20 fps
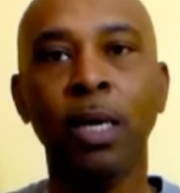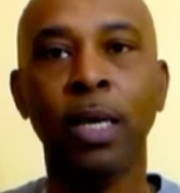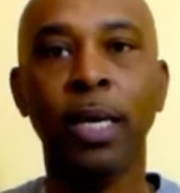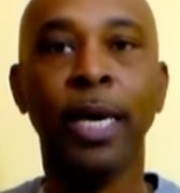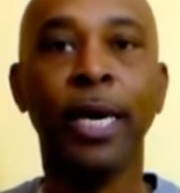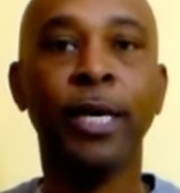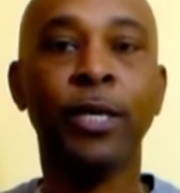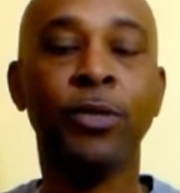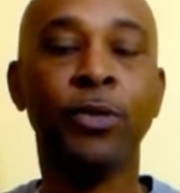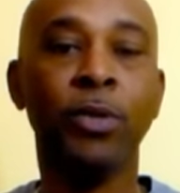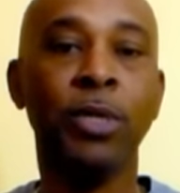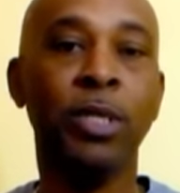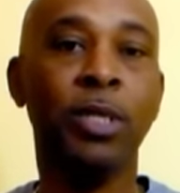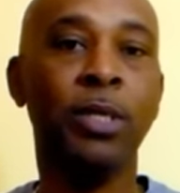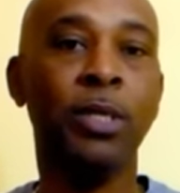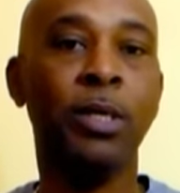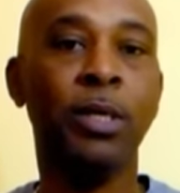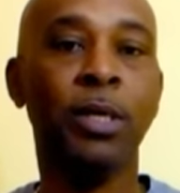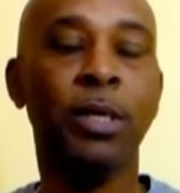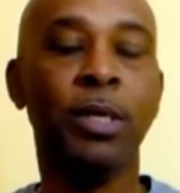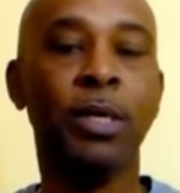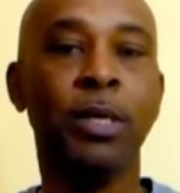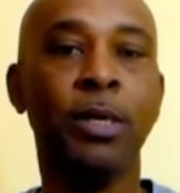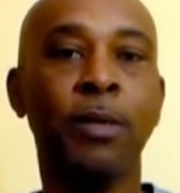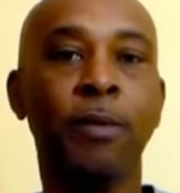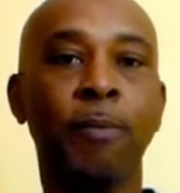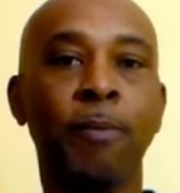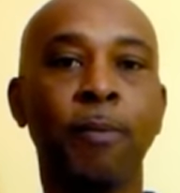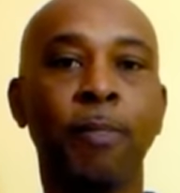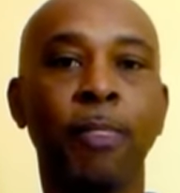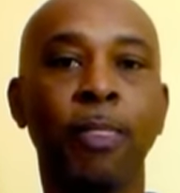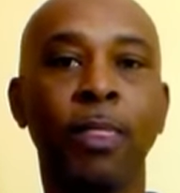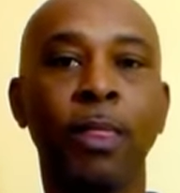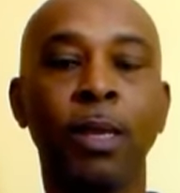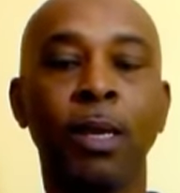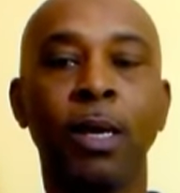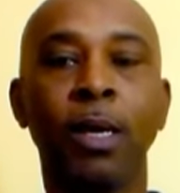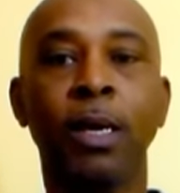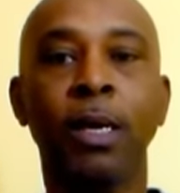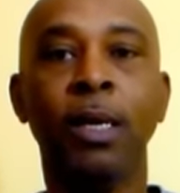It actually took
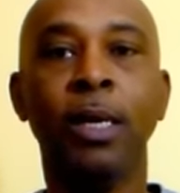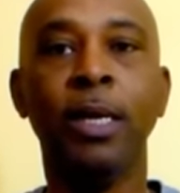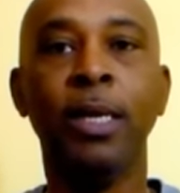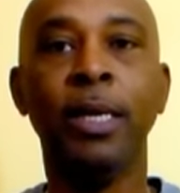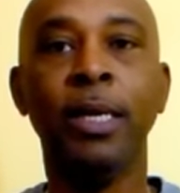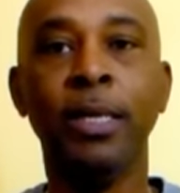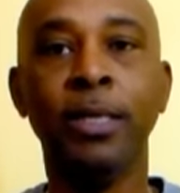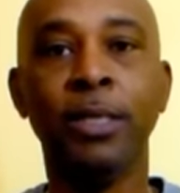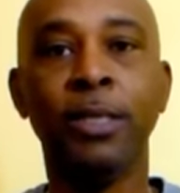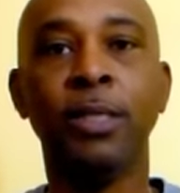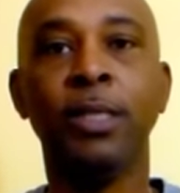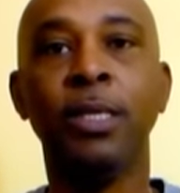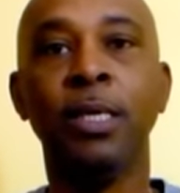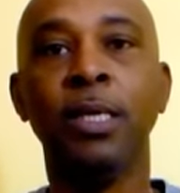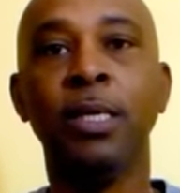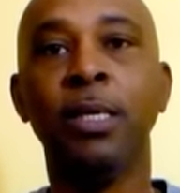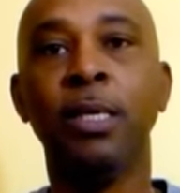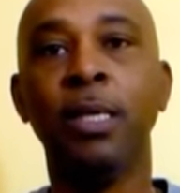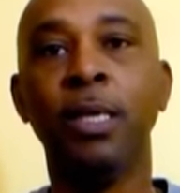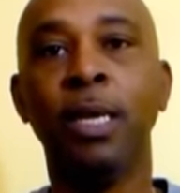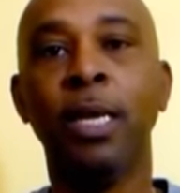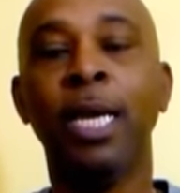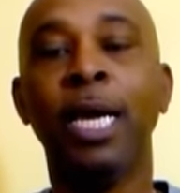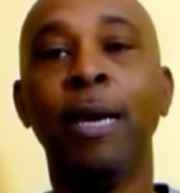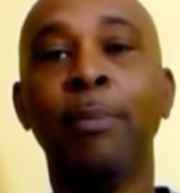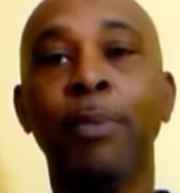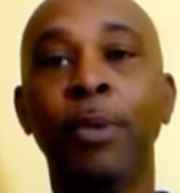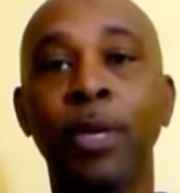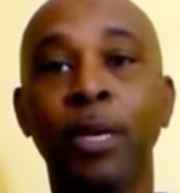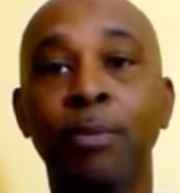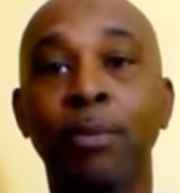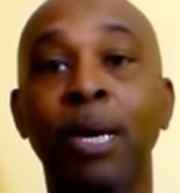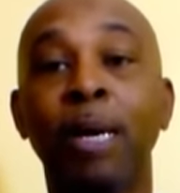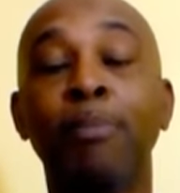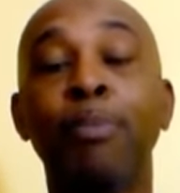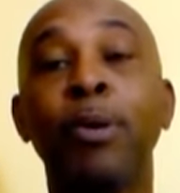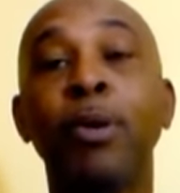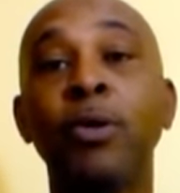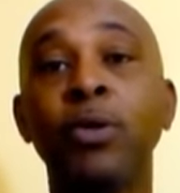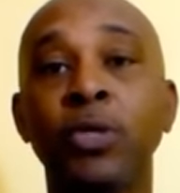an incident that happened in my
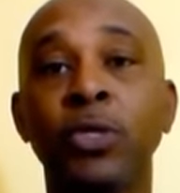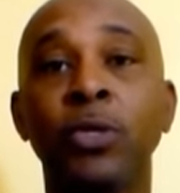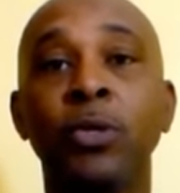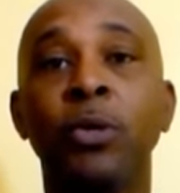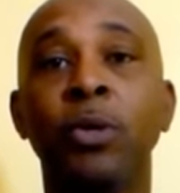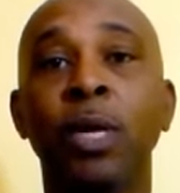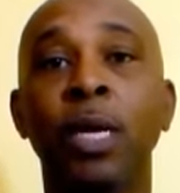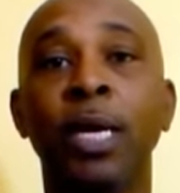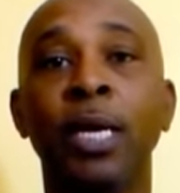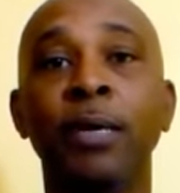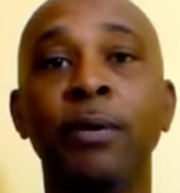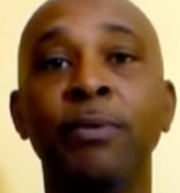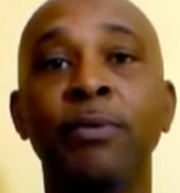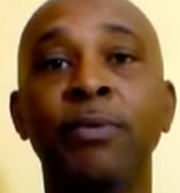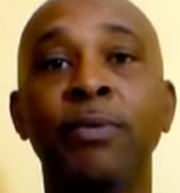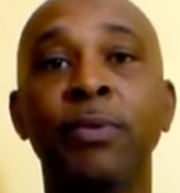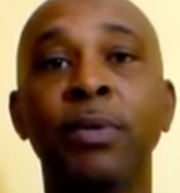personal life